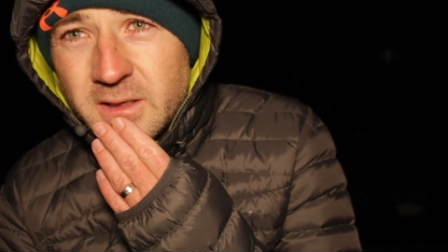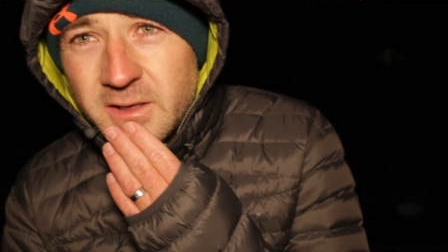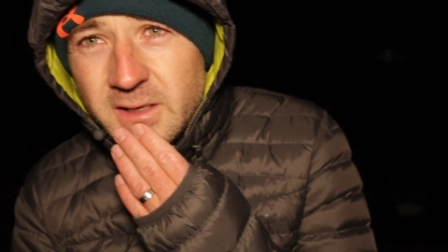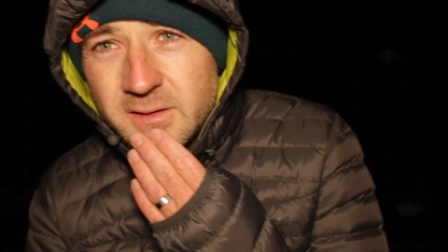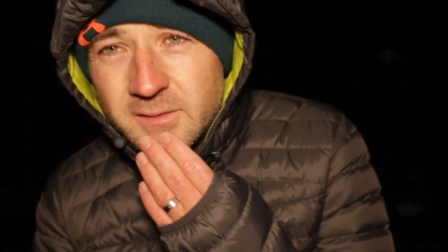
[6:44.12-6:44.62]

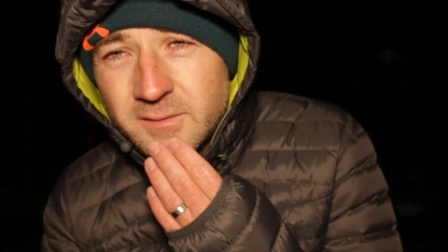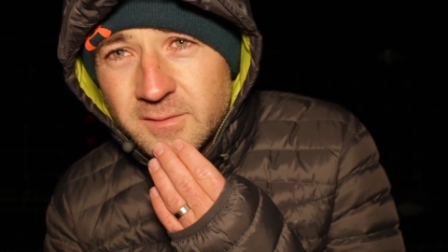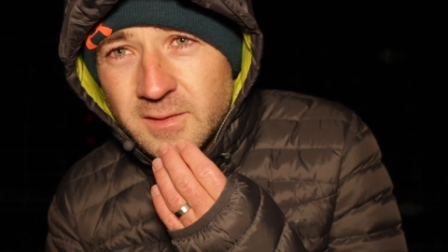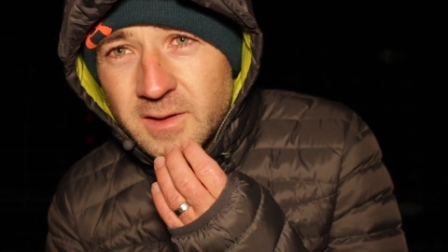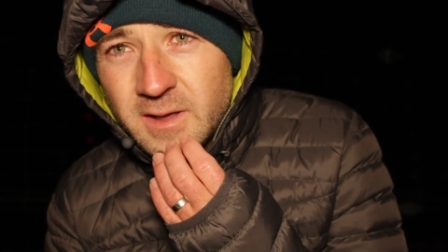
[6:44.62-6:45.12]
green,
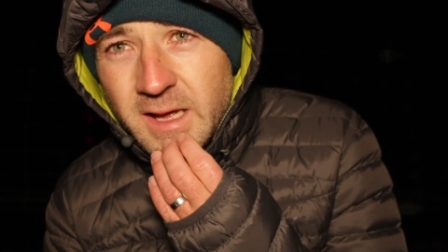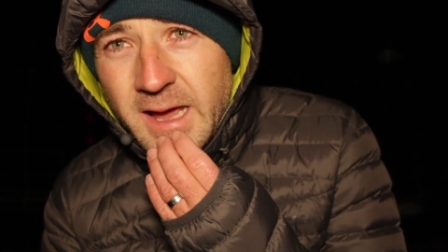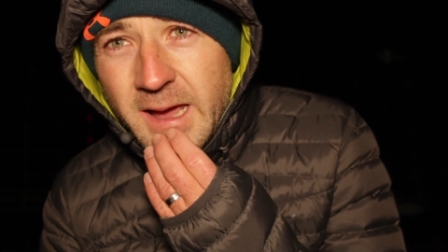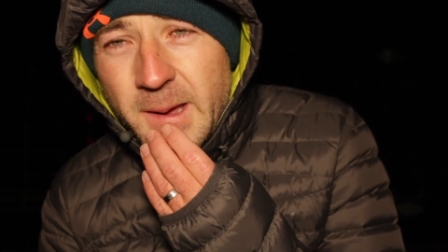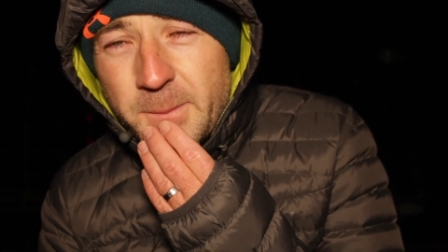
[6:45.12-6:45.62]

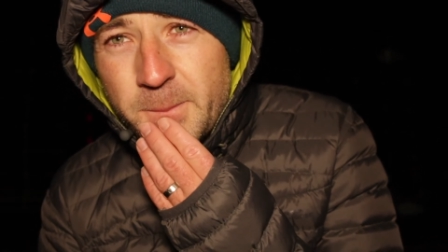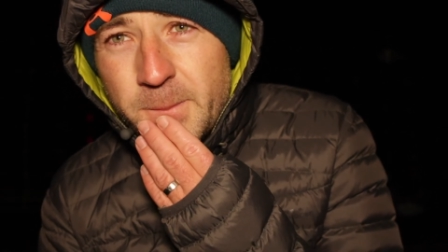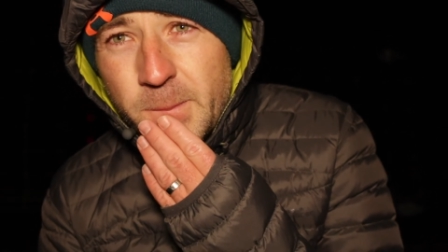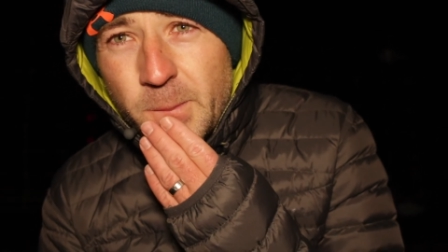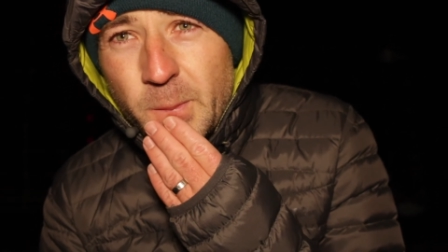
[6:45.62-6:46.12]
and
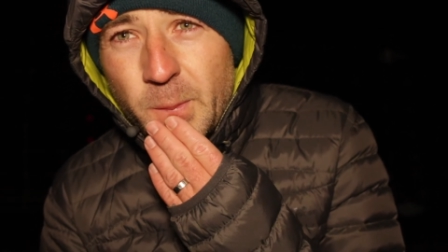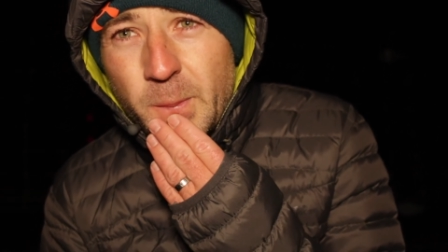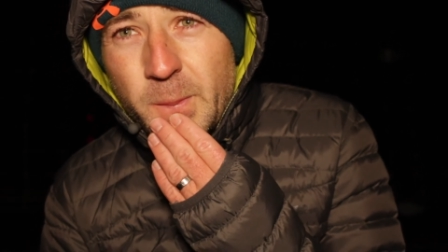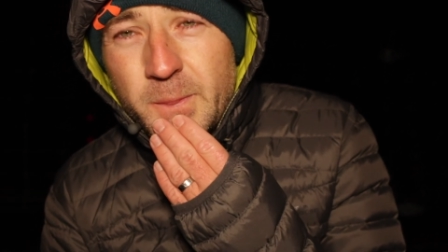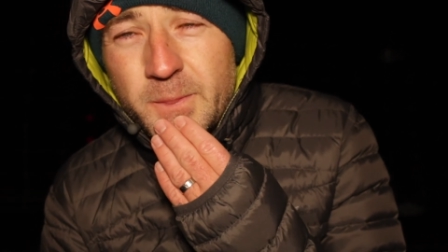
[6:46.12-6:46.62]

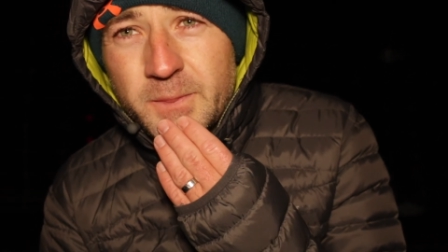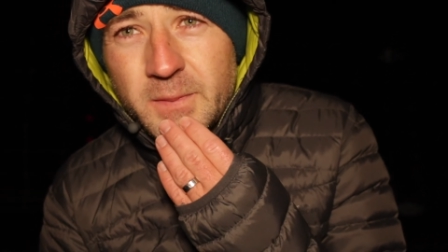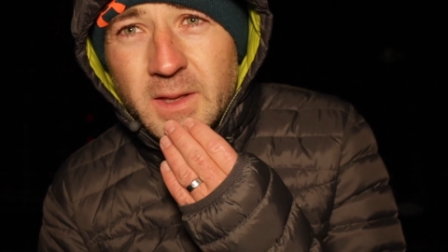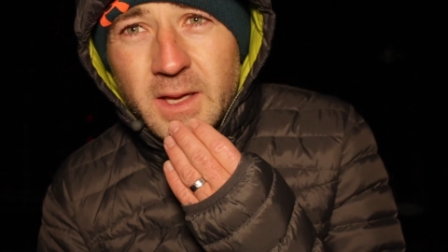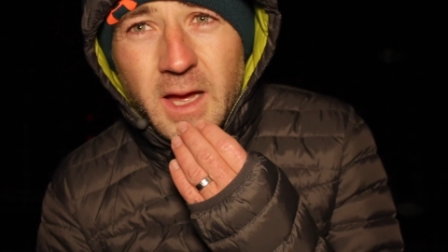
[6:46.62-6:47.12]

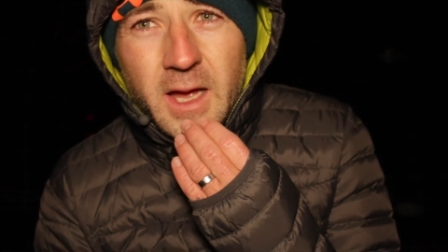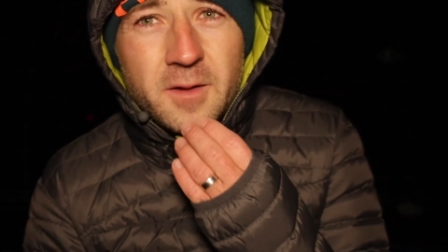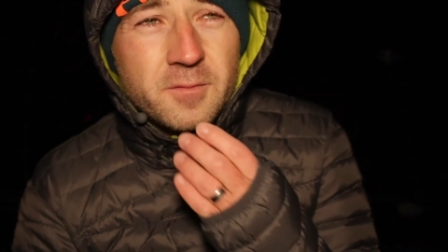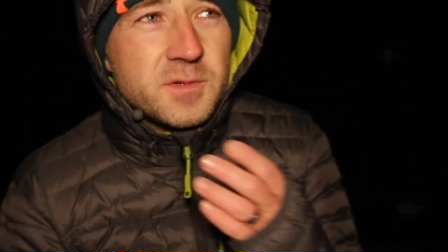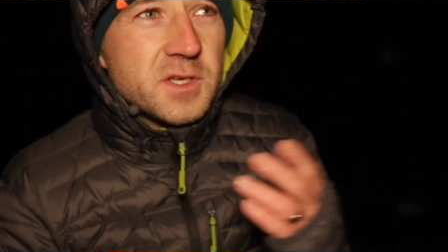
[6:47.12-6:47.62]

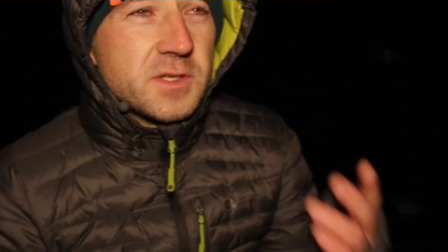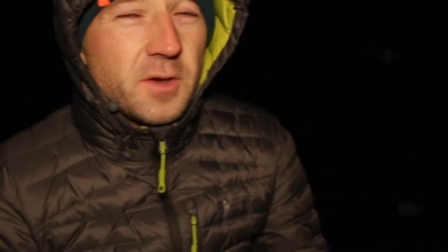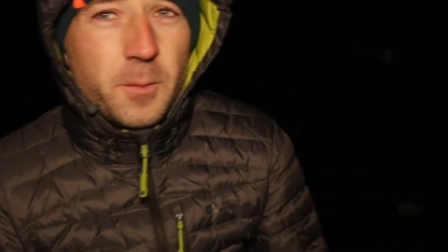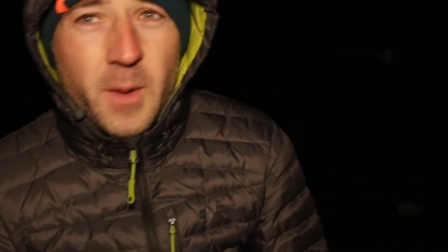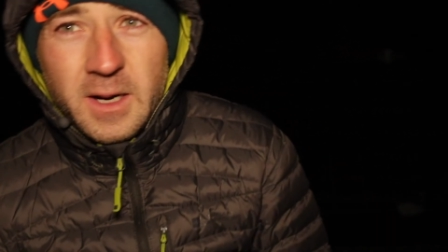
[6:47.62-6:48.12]
I'm just
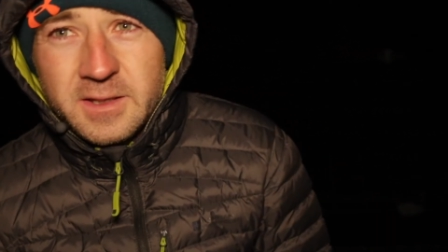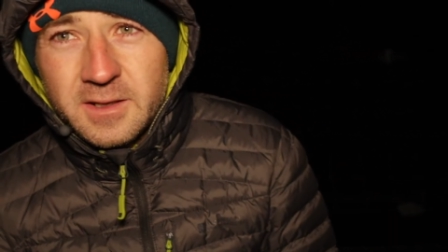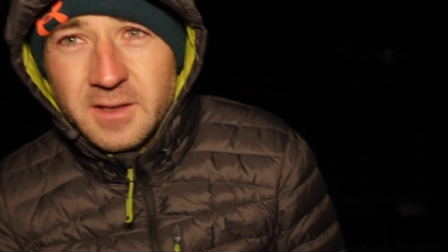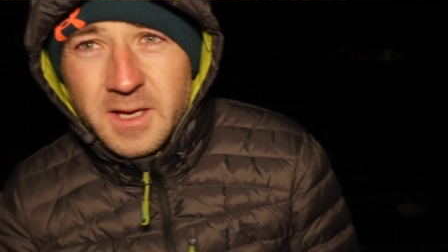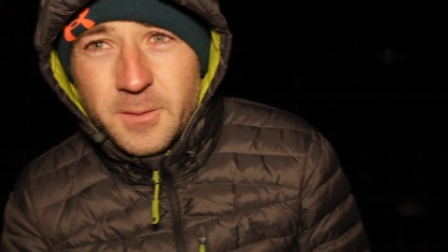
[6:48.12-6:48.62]
sort of parked
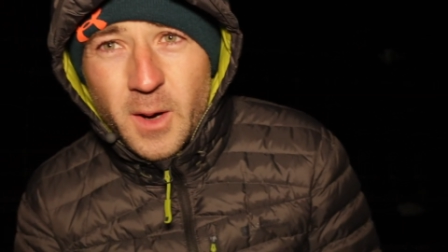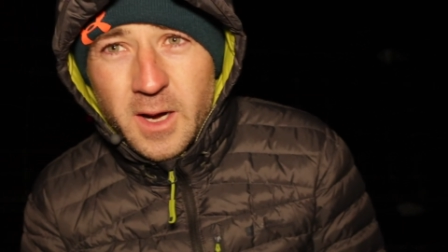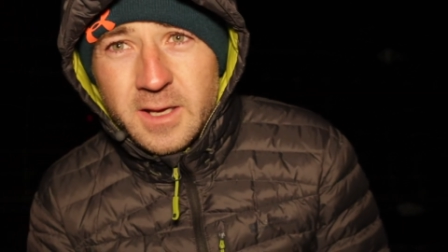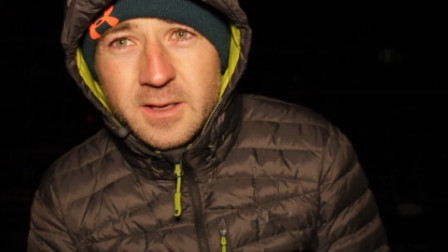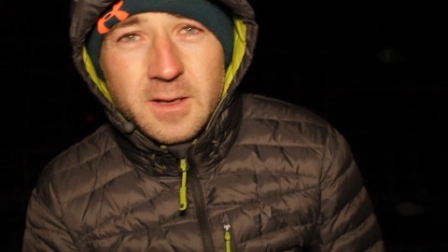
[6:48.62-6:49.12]
in a
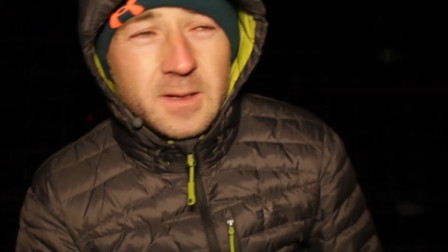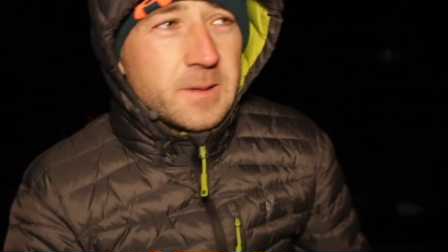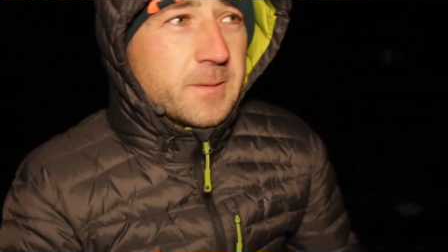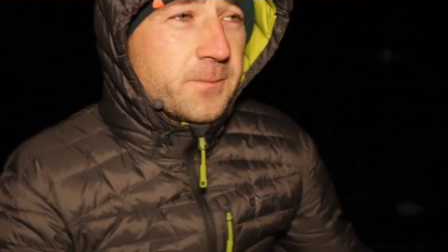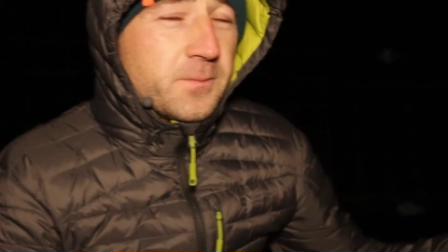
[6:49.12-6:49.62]
lay-by.
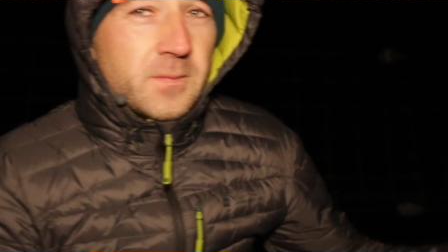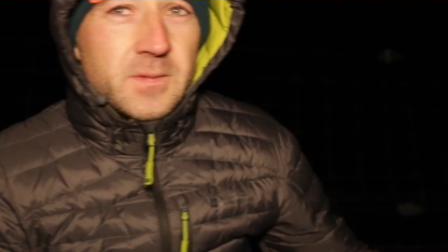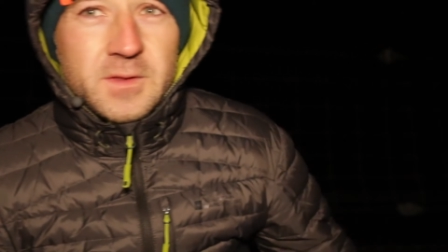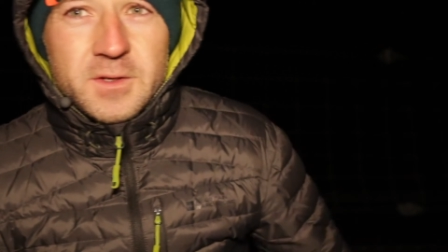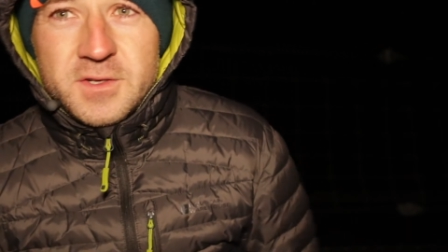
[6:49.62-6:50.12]

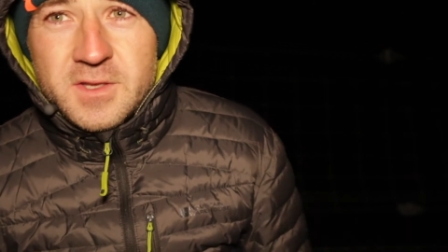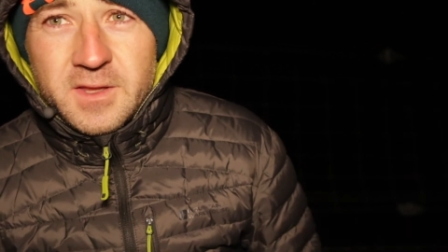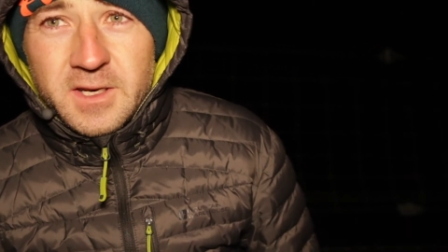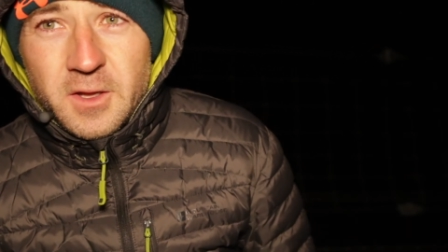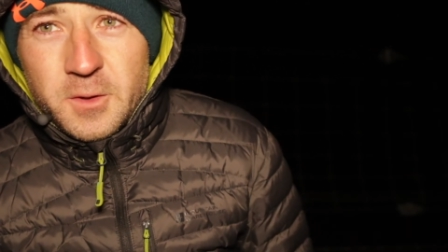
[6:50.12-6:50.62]
There's
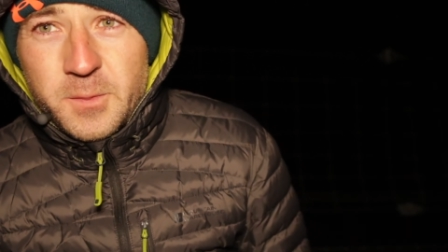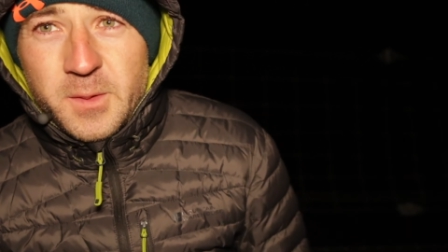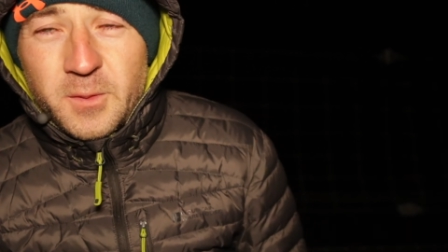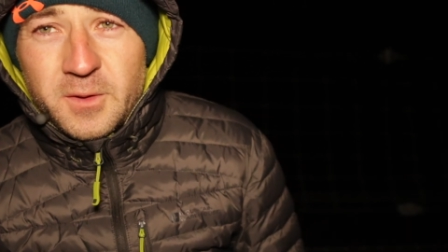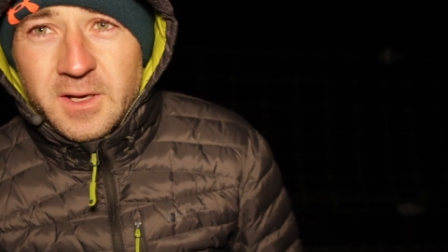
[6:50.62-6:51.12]
3 other
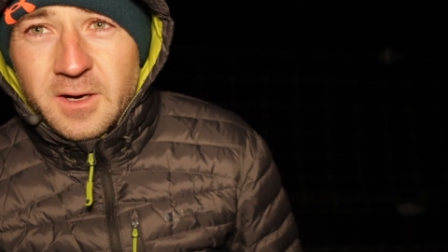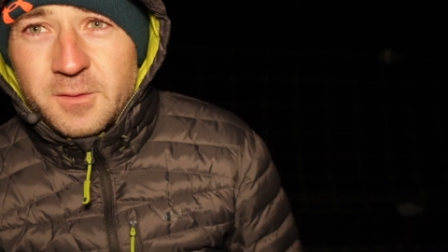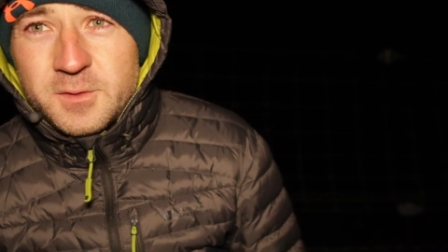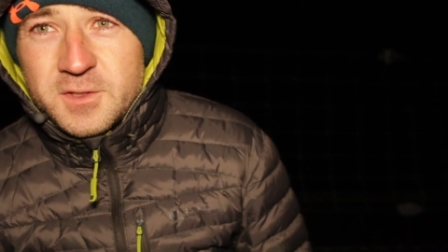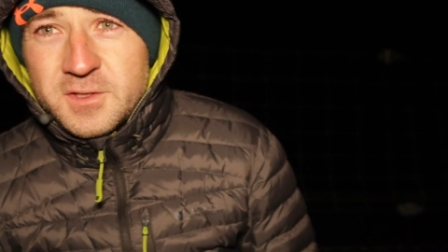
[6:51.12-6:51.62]
people here,
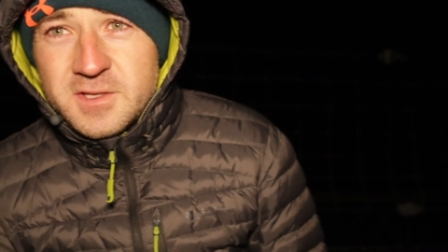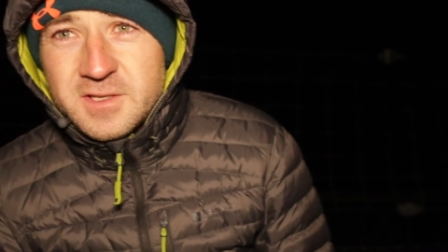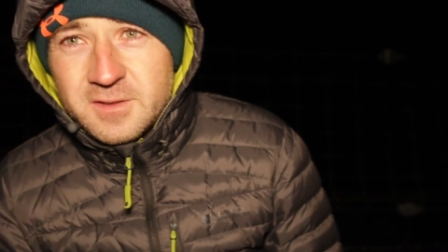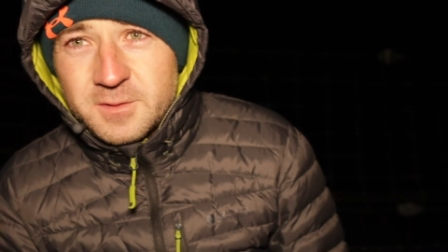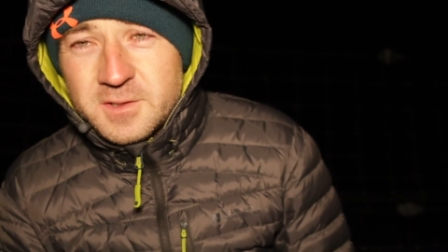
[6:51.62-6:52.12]
which
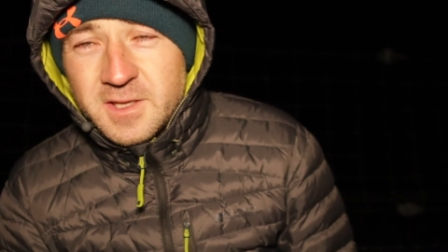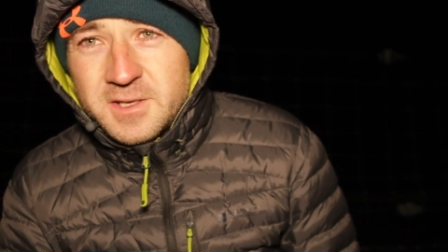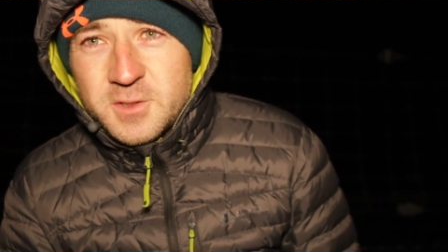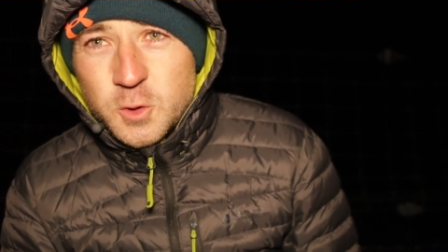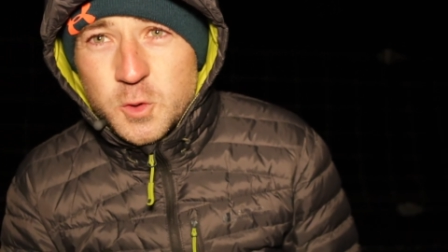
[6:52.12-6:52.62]
is
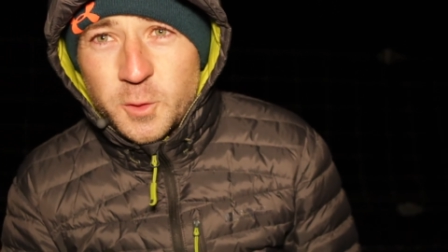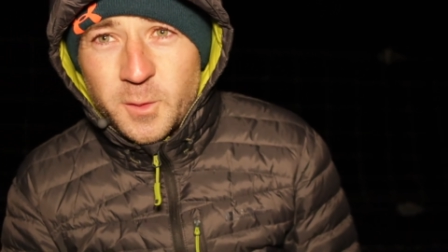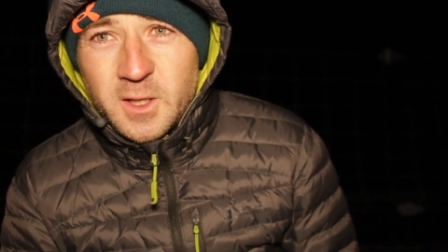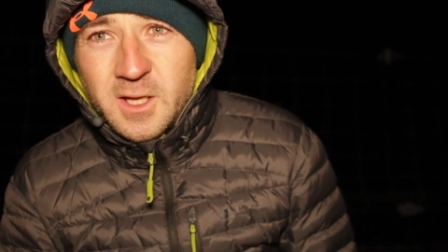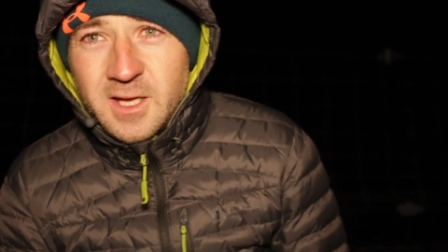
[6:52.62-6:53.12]
nice sociable